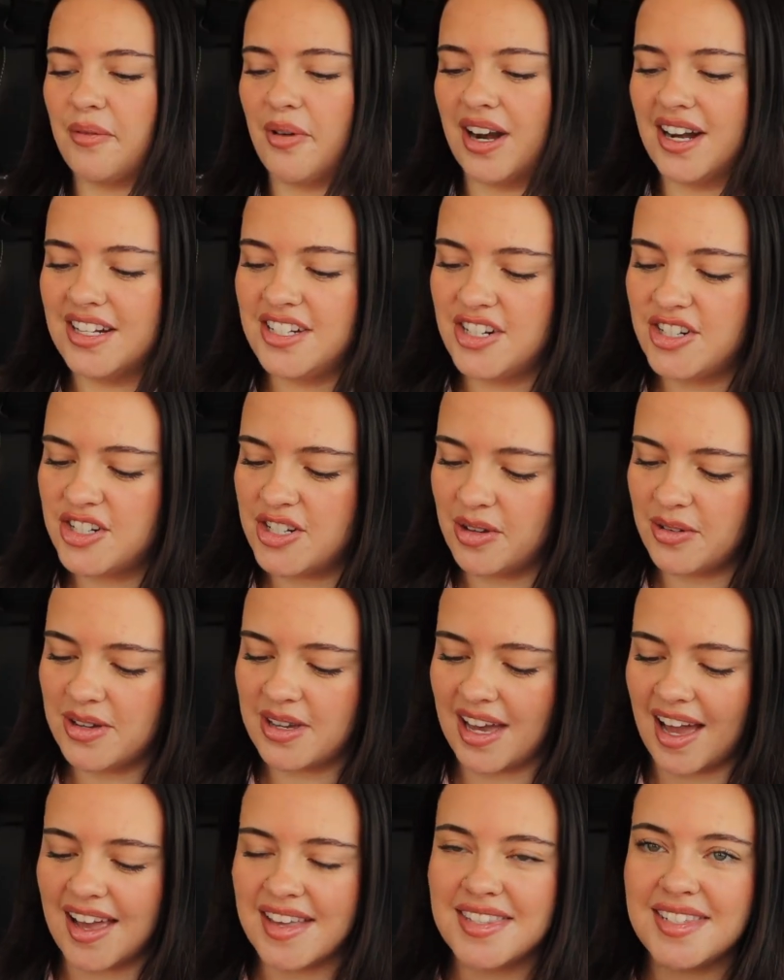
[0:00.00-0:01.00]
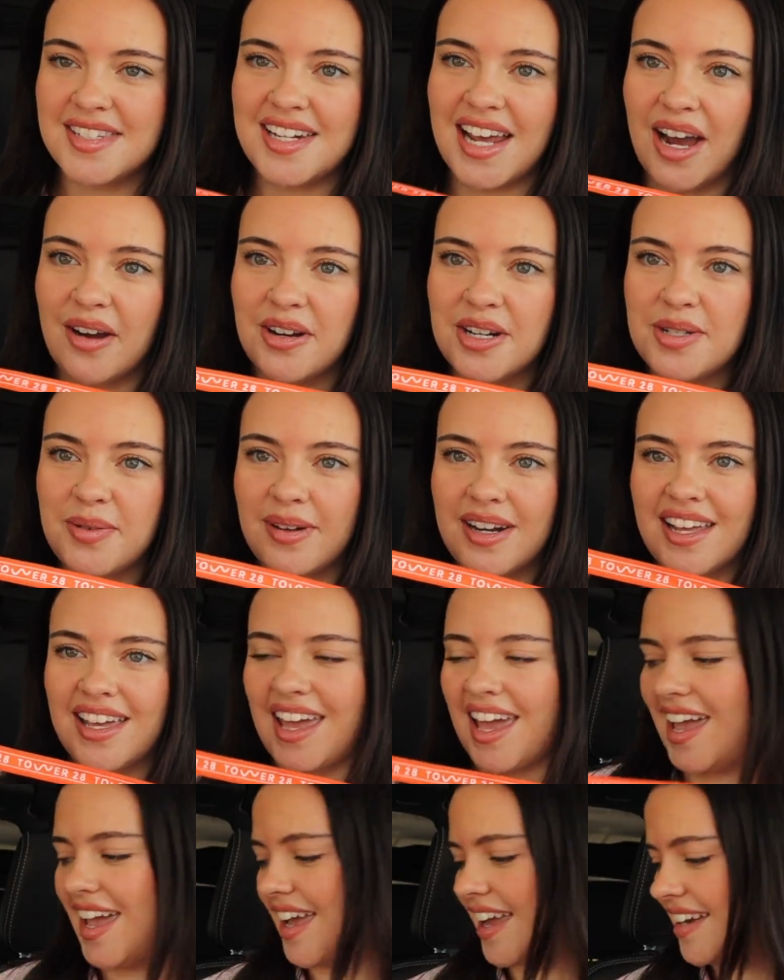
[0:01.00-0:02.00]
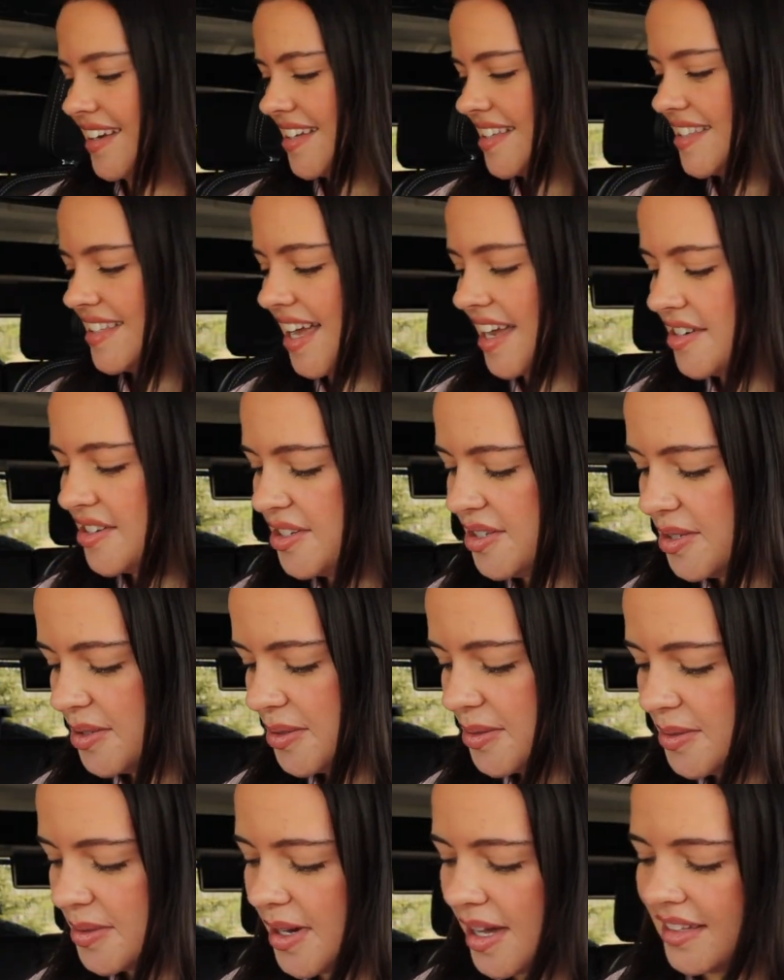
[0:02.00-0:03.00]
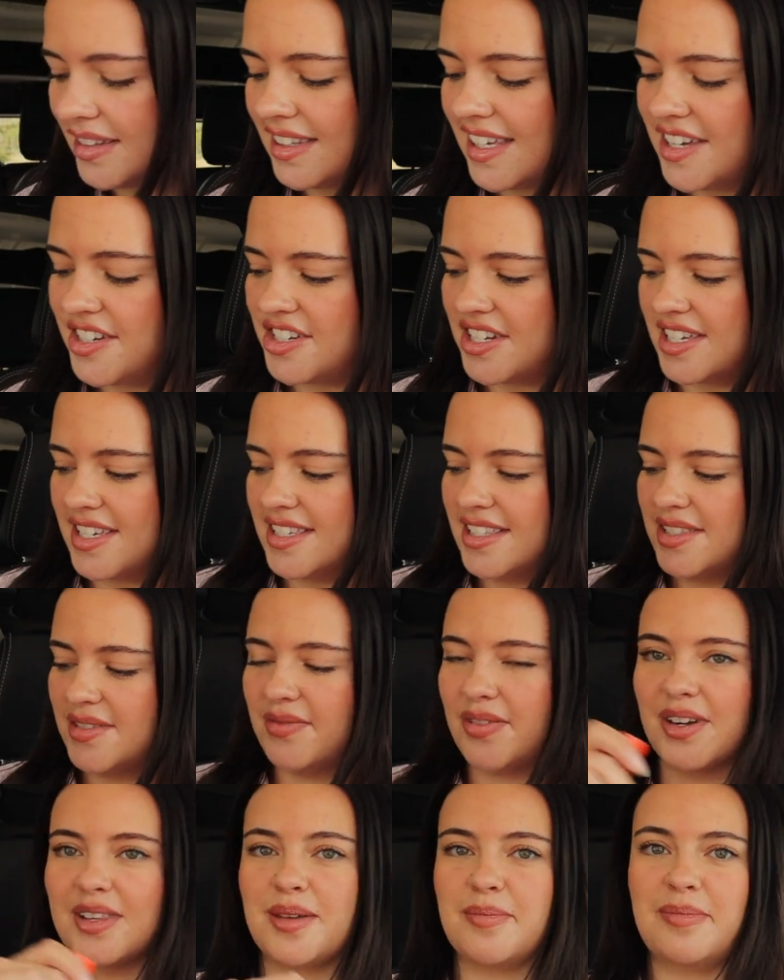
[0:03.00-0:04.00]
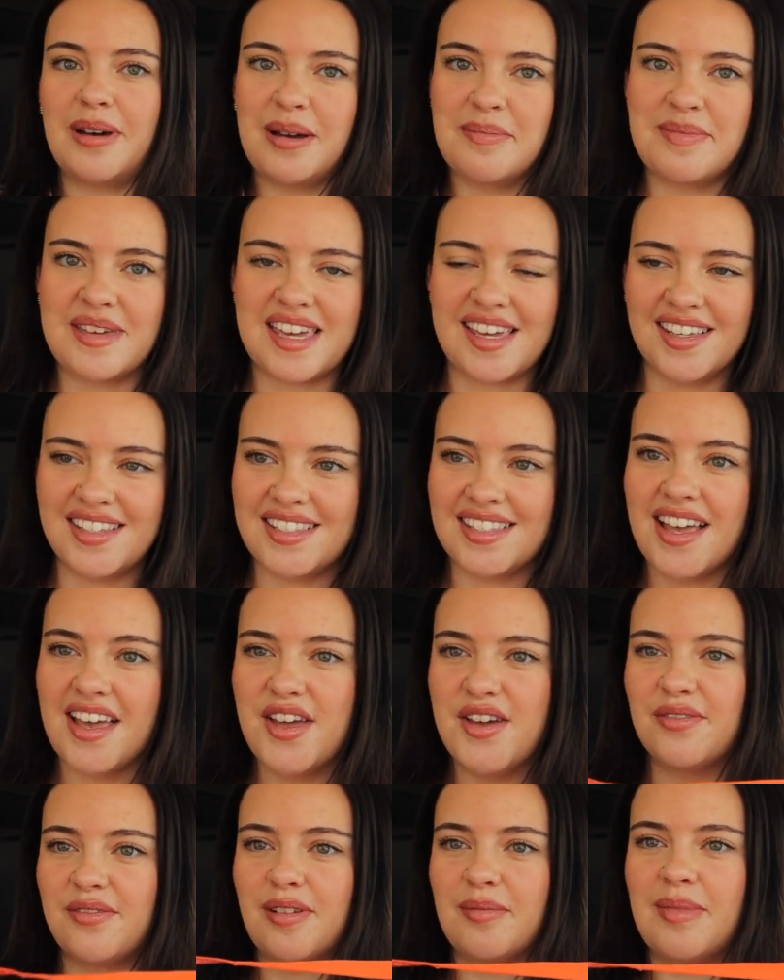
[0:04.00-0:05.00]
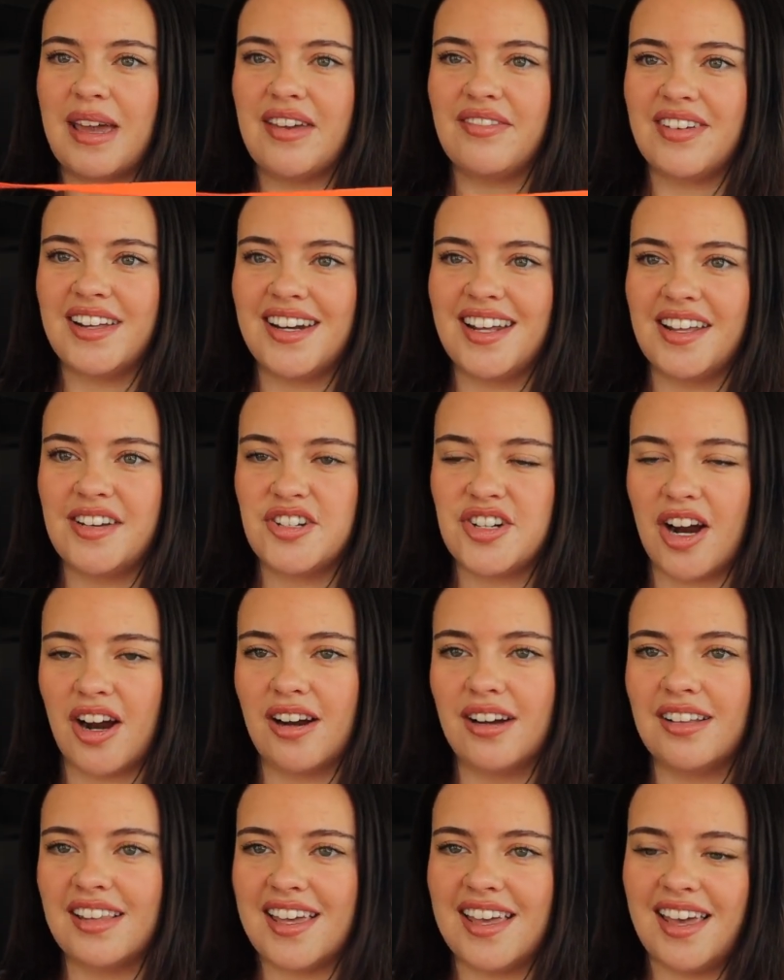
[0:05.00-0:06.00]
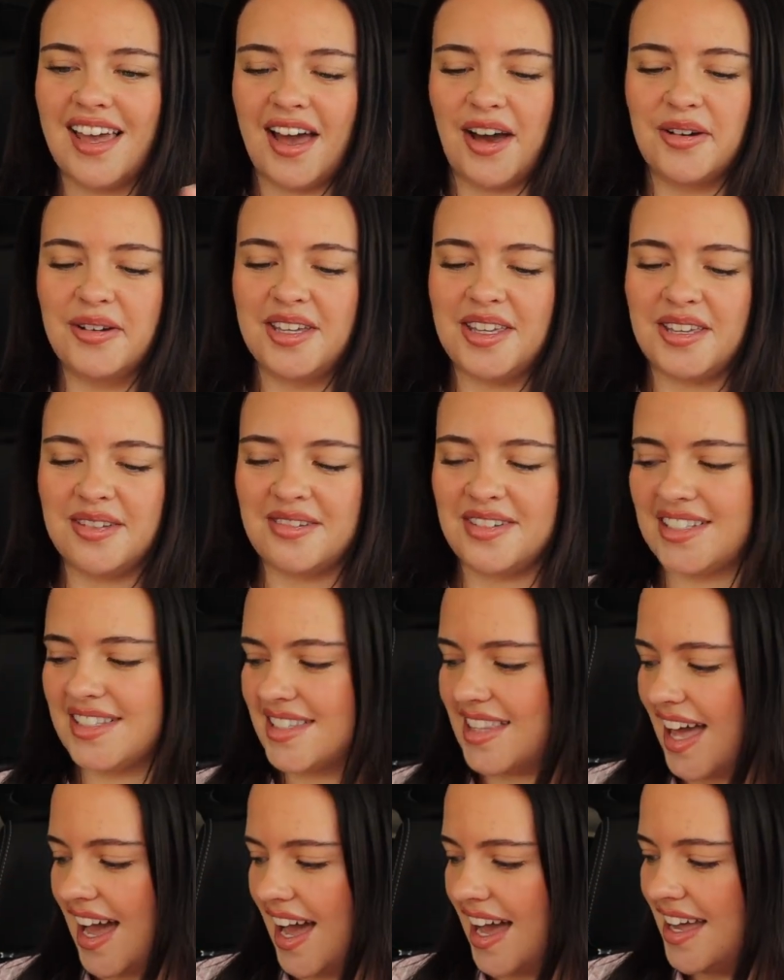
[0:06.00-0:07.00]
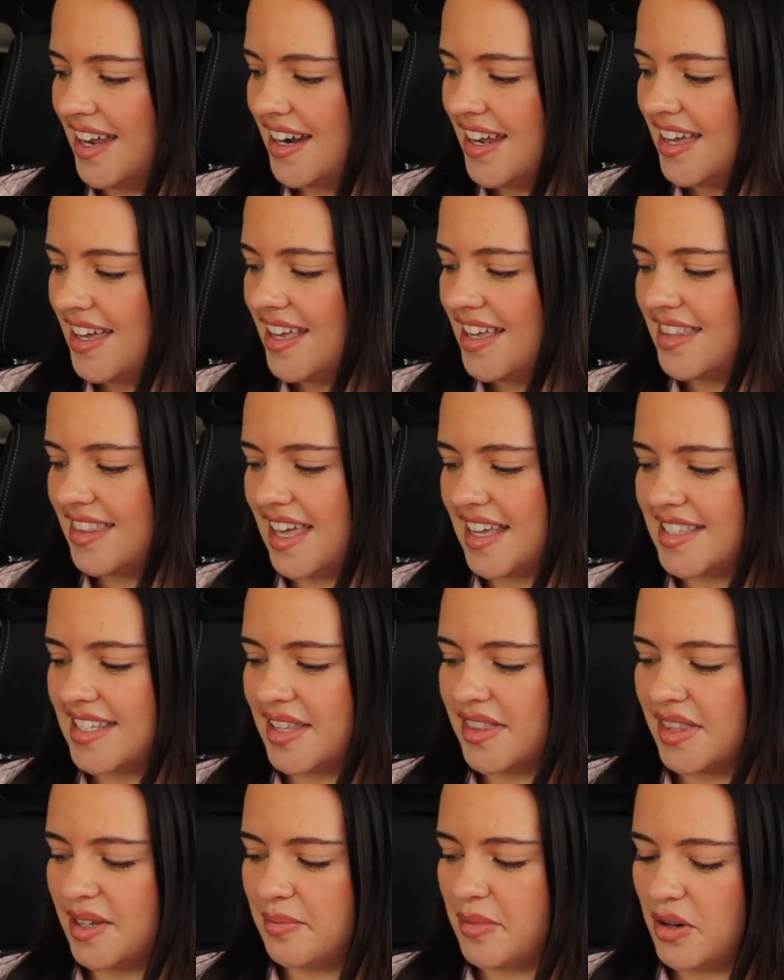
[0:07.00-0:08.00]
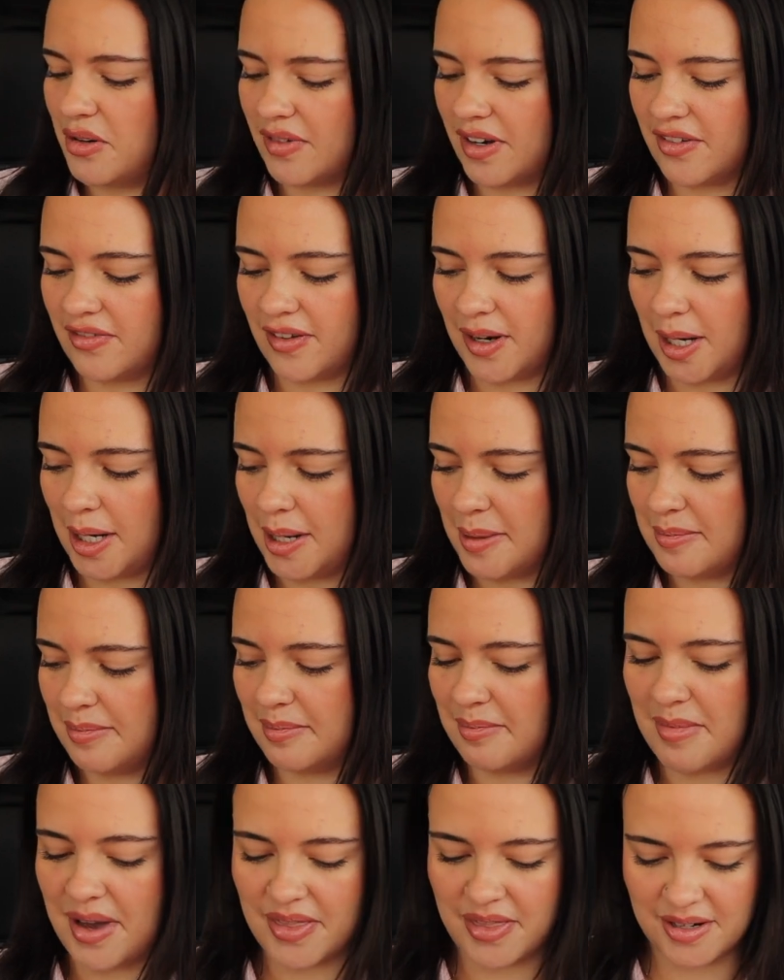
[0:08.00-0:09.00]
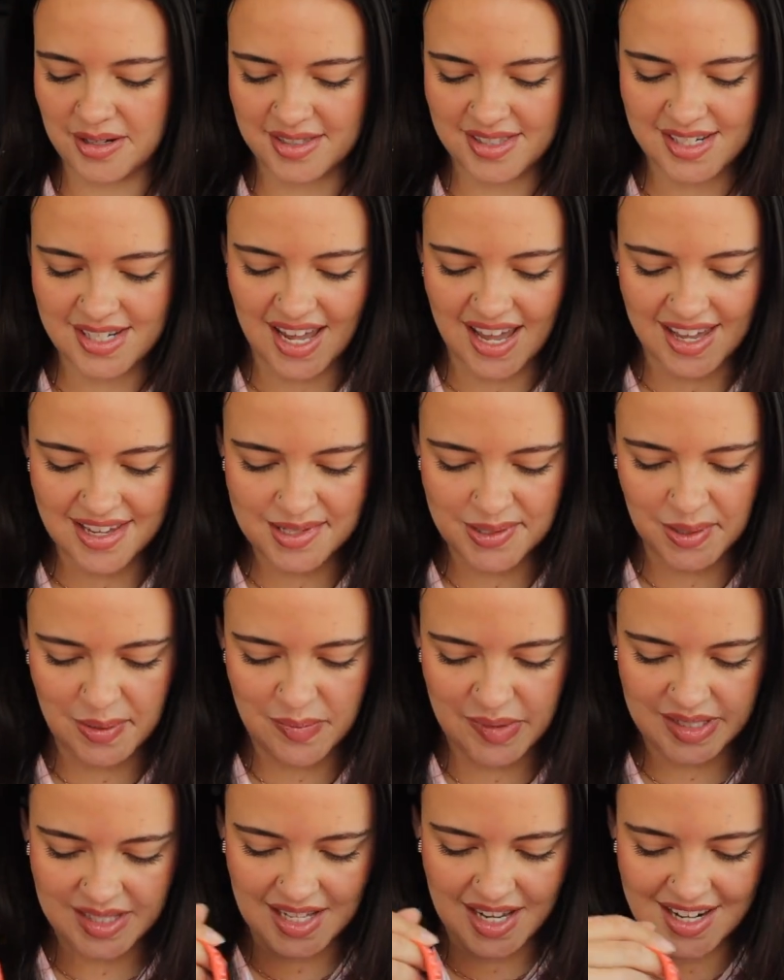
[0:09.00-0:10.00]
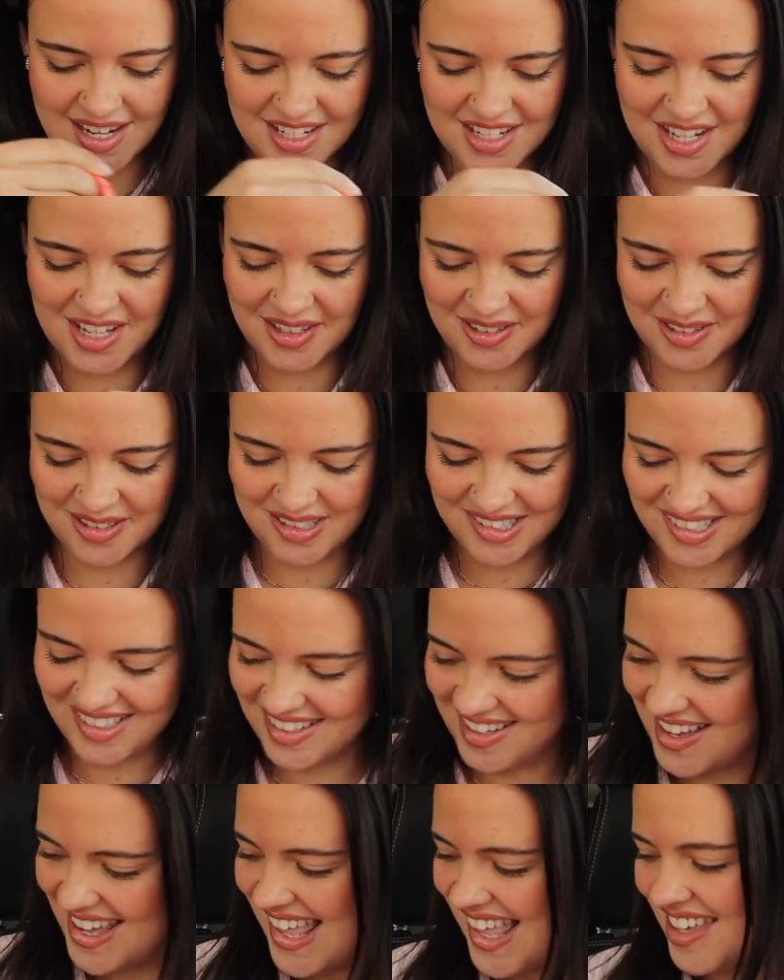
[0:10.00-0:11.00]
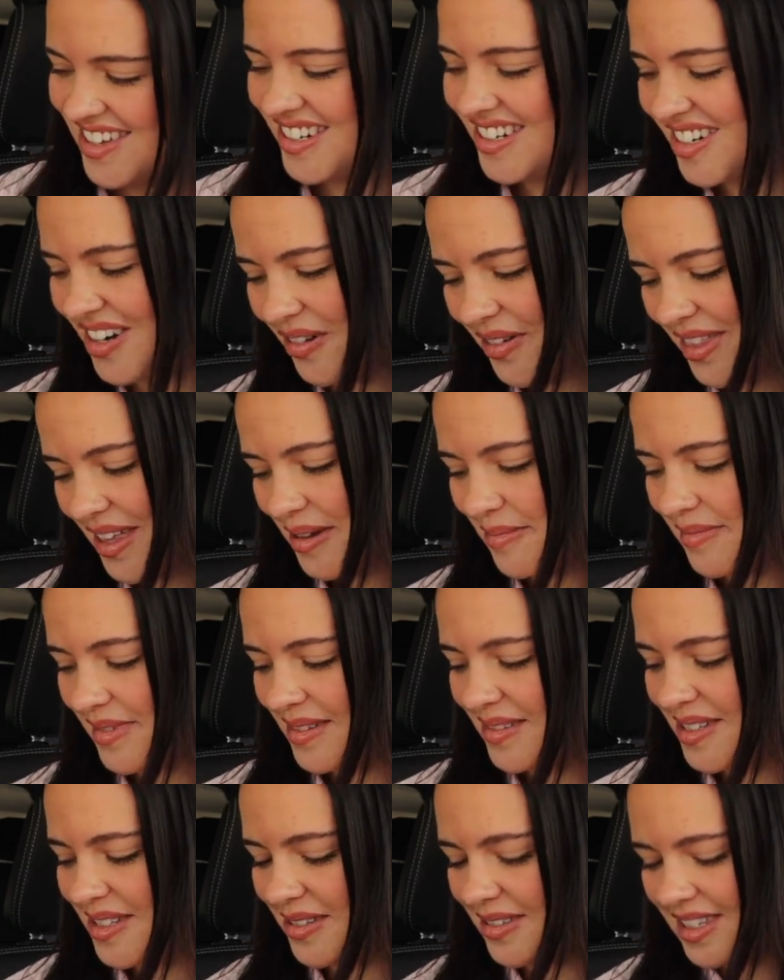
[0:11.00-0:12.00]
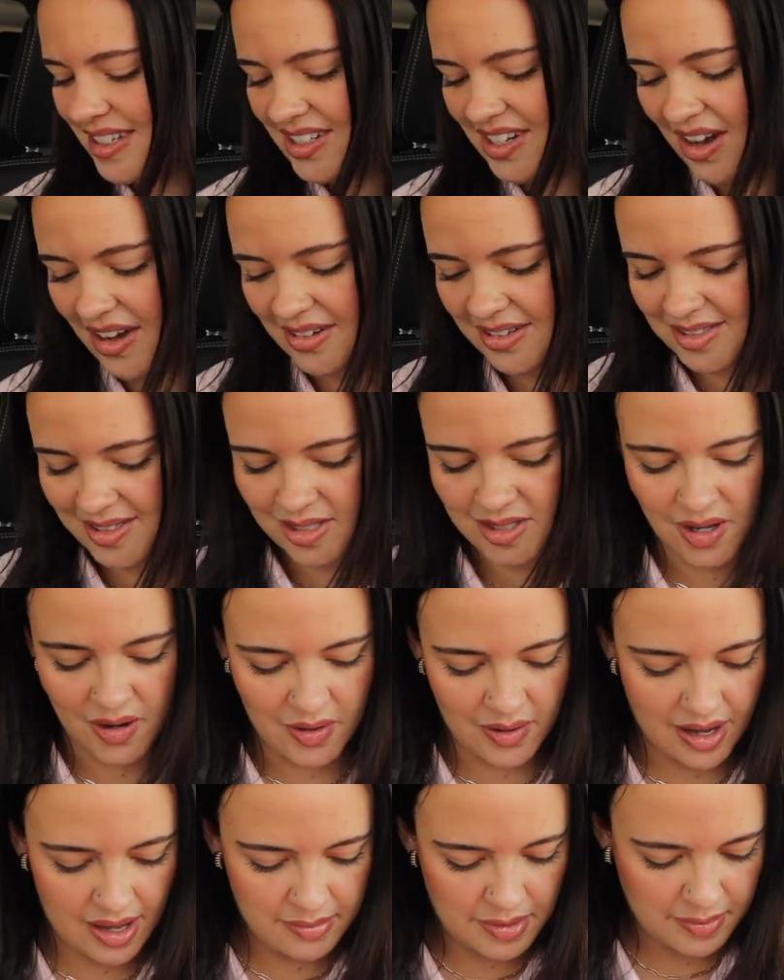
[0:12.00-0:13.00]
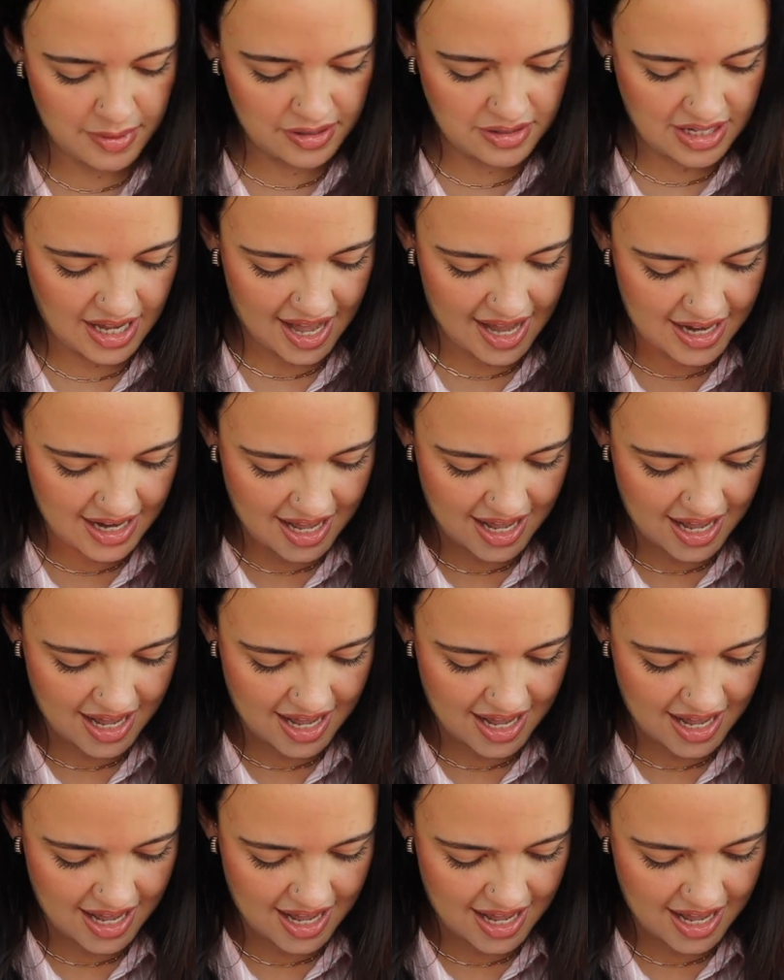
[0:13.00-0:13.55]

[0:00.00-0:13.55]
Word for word: wanted to show you guys Tower 28 sent two leashes for the puppies for Maven and Charlie. How cute is that? They sent them over for Mother's Day, so I'm excited to show them to the dogs. So I'm about to head